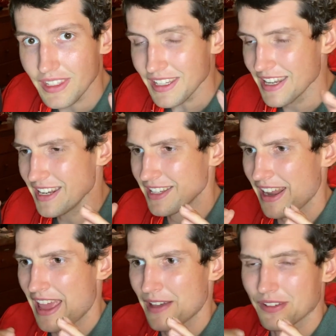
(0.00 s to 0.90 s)
He doesn't
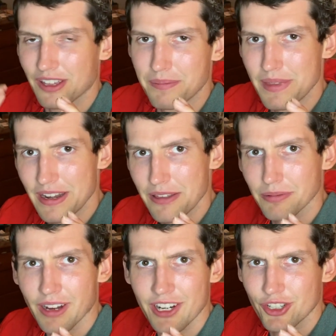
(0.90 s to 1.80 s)
have a committee.
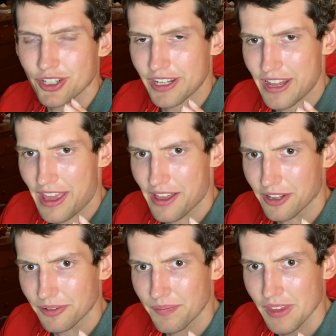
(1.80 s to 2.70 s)
Roger
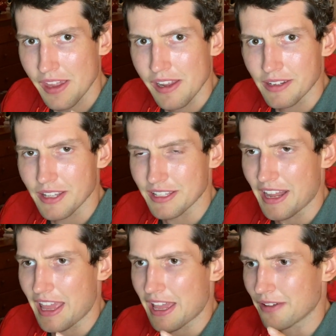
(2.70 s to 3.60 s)
Goodell doesn't
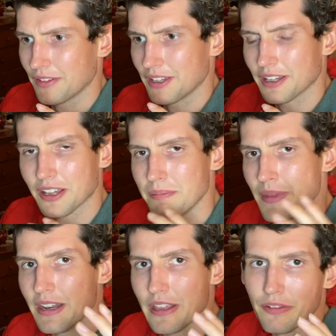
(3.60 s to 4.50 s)
have a
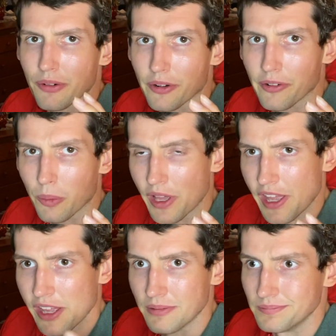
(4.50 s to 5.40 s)
committee for
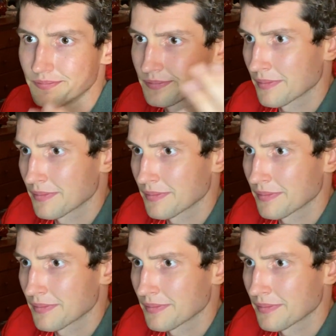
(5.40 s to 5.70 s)
when,